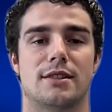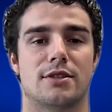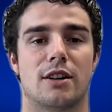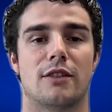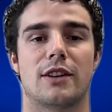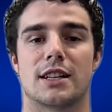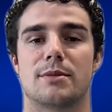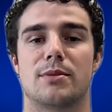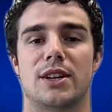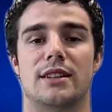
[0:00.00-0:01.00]
to serve
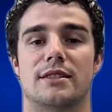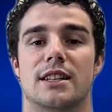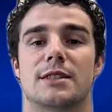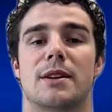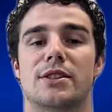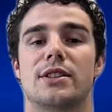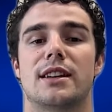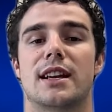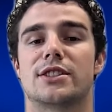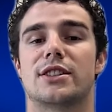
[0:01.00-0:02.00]
customer needs, especially the
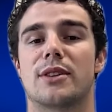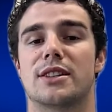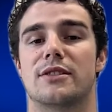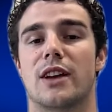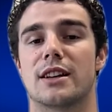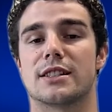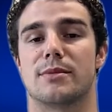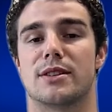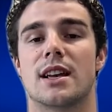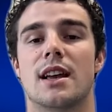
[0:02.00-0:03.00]
next generation of
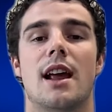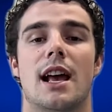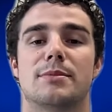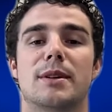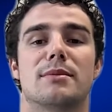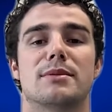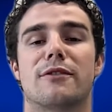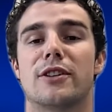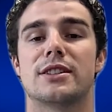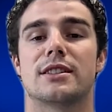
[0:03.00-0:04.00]
customers, as it becomes
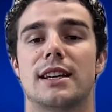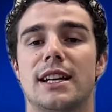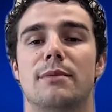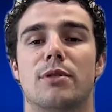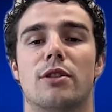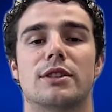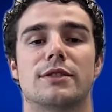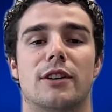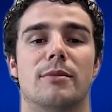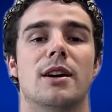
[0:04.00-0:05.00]
the first leading brokerage
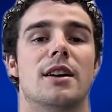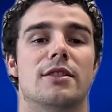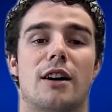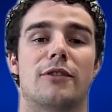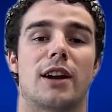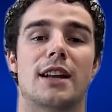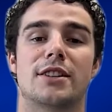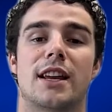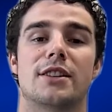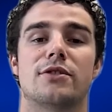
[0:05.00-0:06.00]
firm to offer
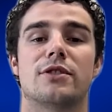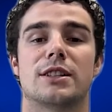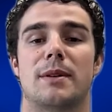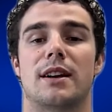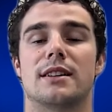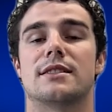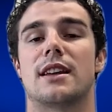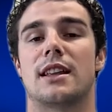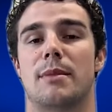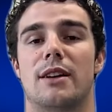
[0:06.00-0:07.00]
educational experience
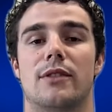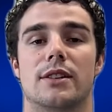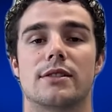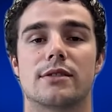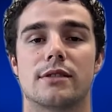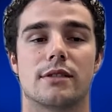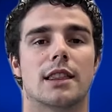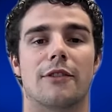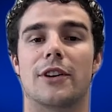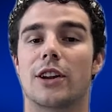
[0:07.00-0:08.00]
in the Metaverse.
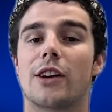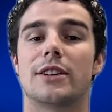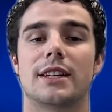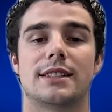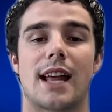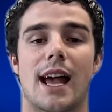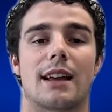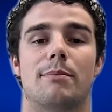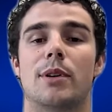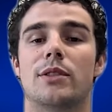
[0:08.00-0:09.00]
Fidelity
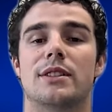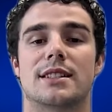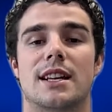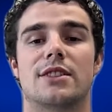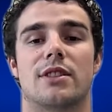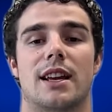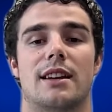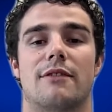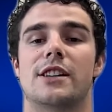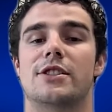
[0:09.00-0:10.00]
Stack, built in
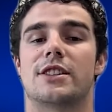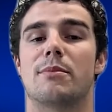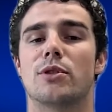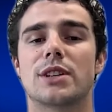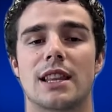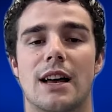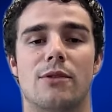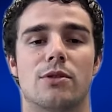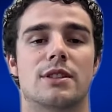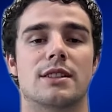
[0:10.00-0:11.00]
Decentraland, features a
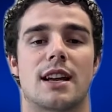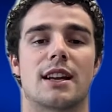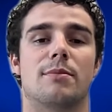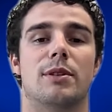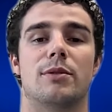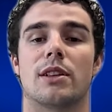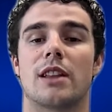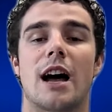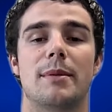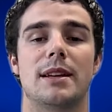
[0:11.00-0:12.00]
multi-level design complete with a
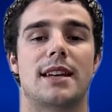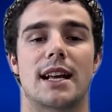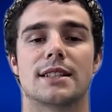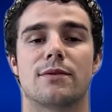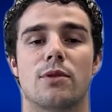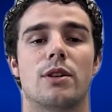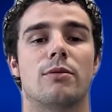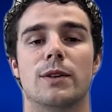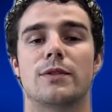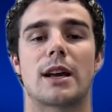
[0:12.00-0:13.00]
lobby, dance
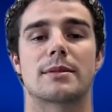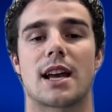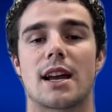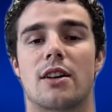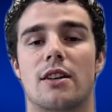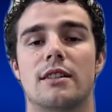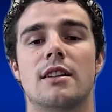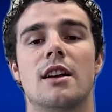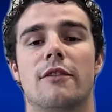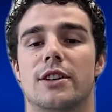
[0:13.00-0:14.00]
floor, rooftop sky garden
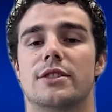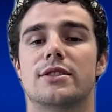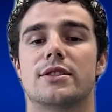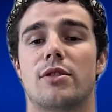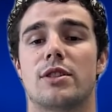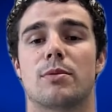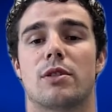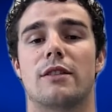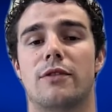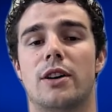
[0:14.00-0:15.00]
for users to
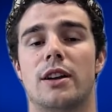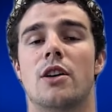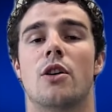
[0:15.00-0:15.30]
explore on foot